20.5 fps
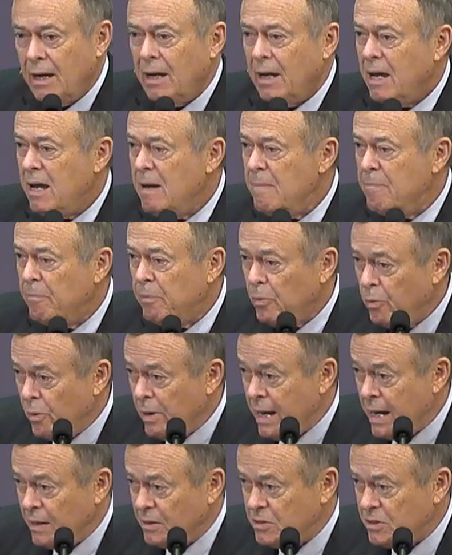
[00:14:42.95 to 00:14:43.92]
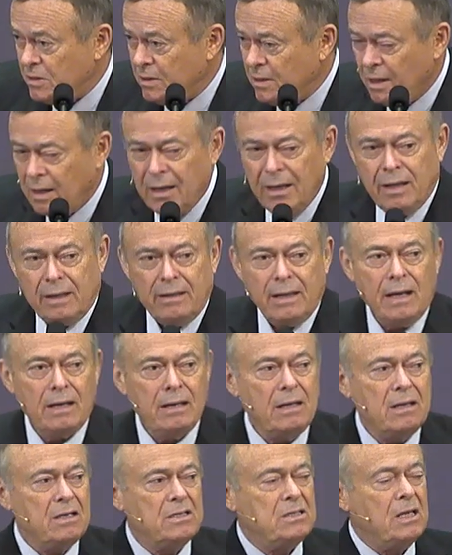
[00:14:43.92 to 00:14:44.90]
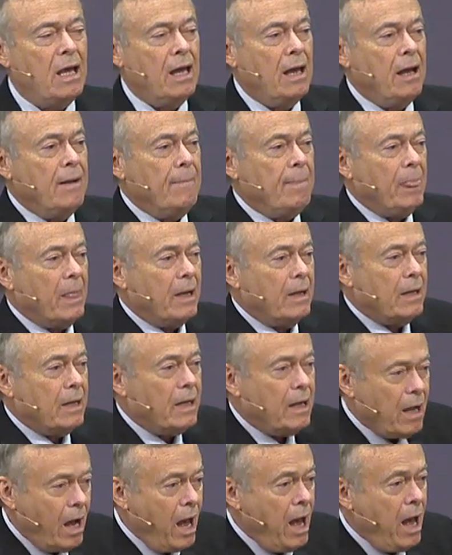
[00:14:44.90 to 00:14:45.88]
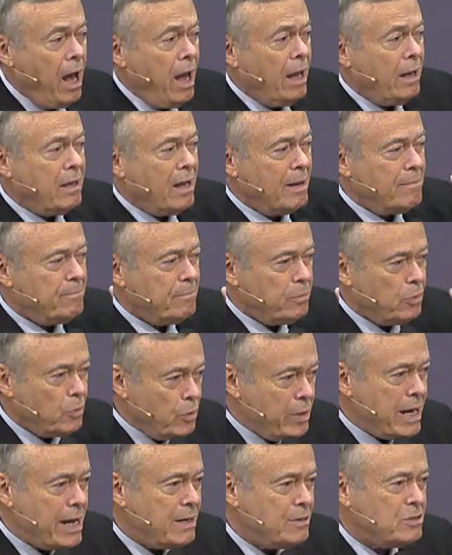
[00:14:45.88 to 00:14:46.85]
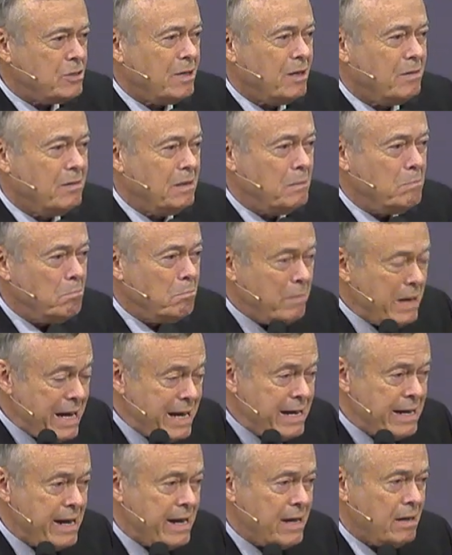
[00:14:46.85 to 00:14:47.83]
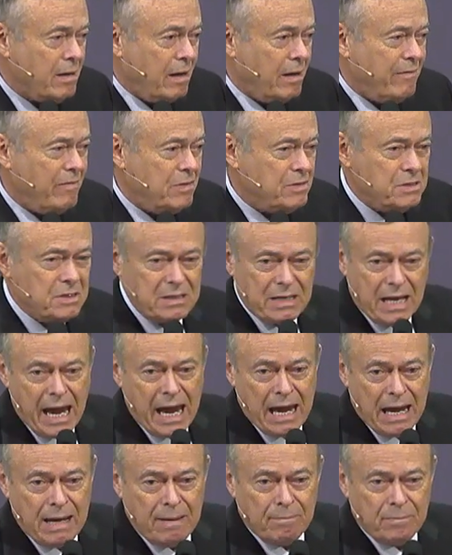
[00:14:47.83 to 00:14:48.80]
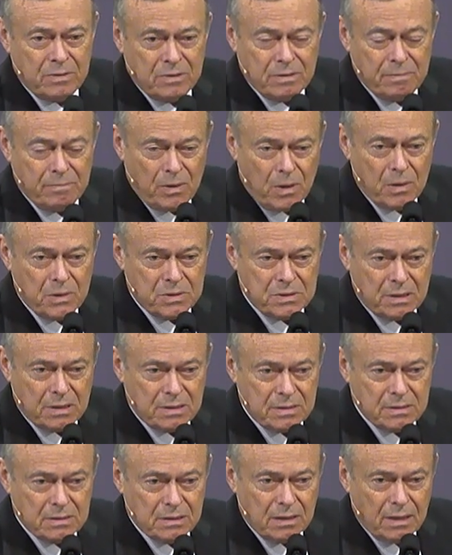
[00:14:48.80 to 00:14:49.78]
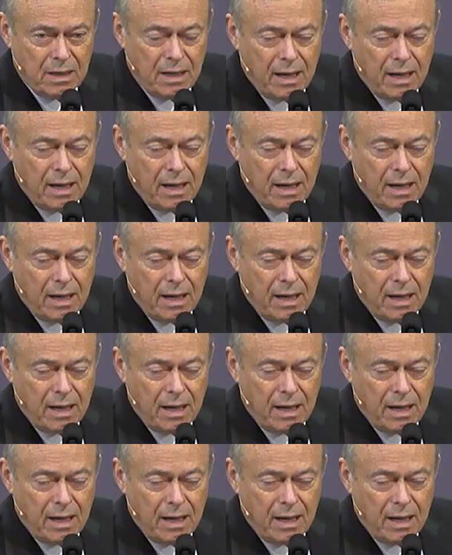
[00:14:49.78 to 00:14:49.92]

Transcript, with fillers: He preached, that is, God preached the meaning of his name to Moses.